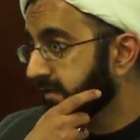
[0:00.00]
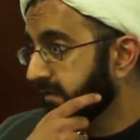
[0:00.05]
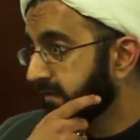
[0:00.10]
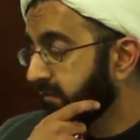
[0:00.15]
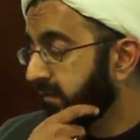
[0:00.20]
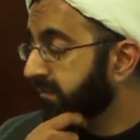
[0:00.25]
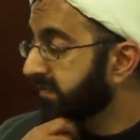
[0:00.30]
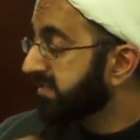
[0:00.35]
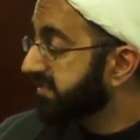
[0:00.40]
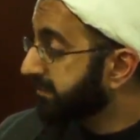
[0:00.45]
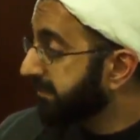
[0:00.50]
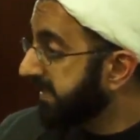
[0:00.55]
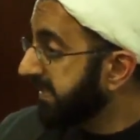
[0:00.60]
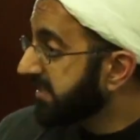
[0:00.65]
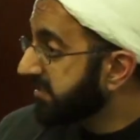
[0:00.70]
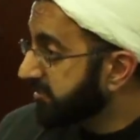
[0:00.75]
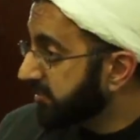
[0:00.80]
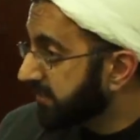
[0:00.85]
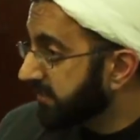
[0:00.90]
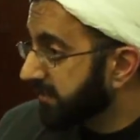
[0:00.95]
When we
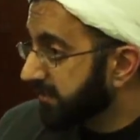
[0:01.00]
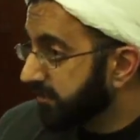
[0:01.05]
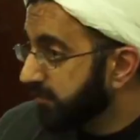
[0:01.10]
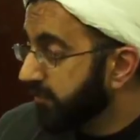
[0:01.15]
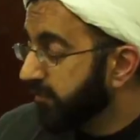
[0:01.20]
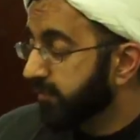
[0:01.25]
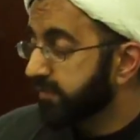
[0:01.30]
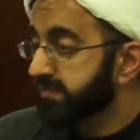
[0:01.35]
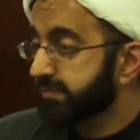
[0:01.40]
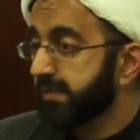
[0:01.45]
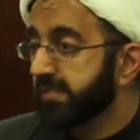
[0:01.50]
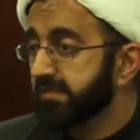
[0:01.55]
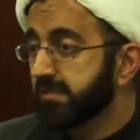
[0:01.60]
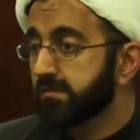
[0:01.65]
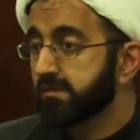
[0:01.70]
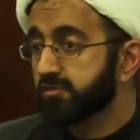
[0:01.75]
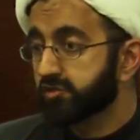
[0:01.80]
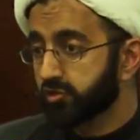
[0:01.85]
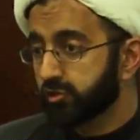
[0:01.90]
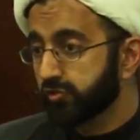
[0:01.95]
speak to the youth, we speak to
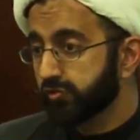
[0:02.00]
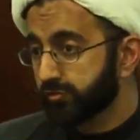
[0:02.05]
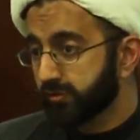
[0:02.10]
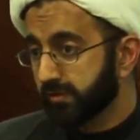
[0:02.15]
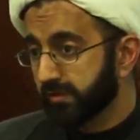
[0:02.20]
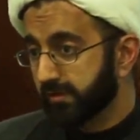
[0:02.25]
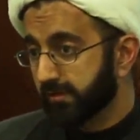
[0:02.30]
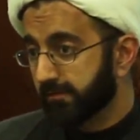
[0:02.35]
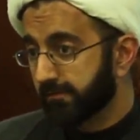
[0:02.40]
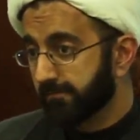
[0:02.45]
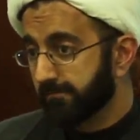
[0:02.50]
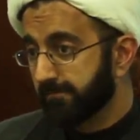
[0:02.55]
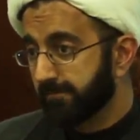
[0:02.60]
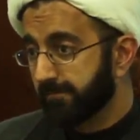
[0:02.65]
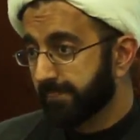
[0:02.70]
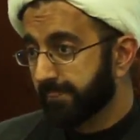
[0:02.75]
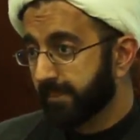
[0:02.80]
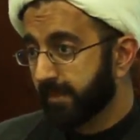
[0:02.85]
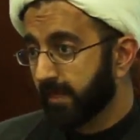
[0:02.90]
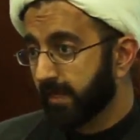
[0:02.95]
the children,
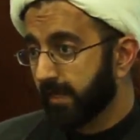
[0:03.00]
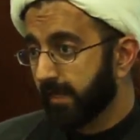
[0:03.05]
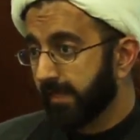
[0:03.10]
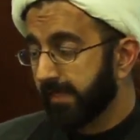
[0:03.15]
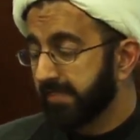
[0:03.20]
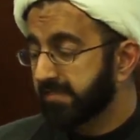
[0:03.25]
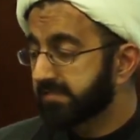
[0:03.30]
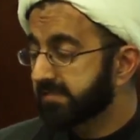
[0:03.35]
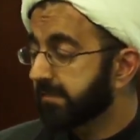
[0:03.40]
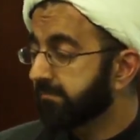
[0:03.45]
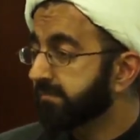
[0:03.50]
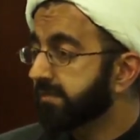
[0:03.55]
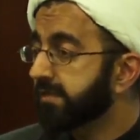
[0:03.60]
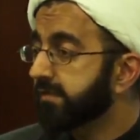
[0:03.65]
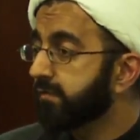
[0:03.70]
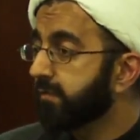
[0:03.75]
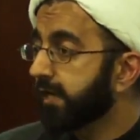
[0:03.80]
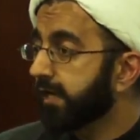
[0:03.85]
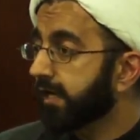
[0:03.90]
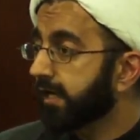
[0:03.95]
it's
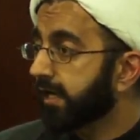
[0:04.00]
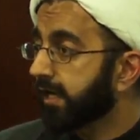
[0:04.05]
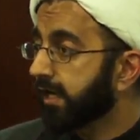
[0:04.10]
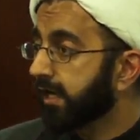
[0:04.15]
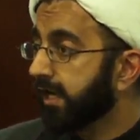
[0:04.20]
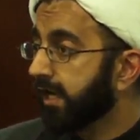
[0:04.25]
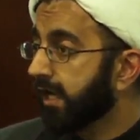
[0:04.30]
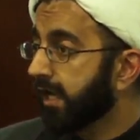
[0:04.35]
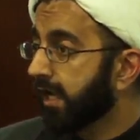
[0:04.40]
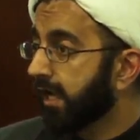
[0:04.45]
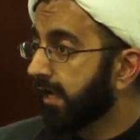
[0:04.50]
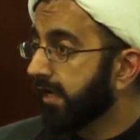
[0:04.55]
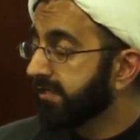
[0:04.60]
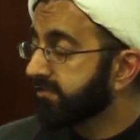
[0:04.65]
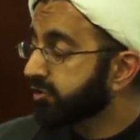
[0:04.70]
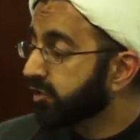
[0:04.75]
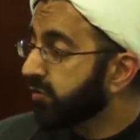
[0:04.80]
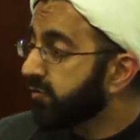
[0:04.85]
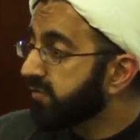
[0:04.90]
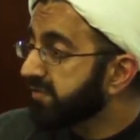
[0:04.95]
something where
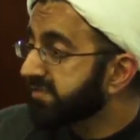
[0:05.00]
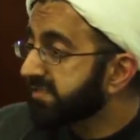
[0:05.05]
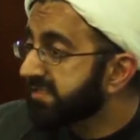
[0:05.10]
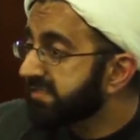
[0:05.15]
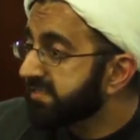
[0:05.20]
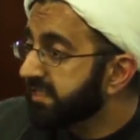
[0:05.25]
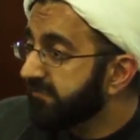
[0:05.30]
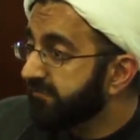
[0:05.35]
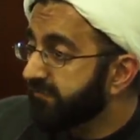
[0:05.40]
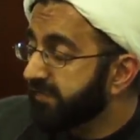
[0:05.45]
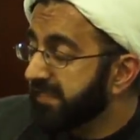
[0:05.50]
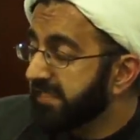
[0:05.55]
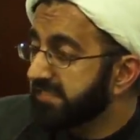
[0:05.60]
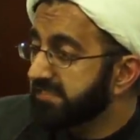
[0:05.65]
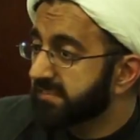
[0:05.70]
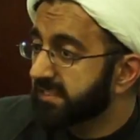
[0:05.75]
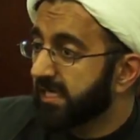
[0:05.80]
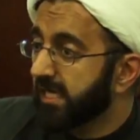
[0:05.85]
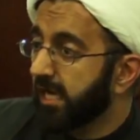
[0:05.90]
it's almost as if it's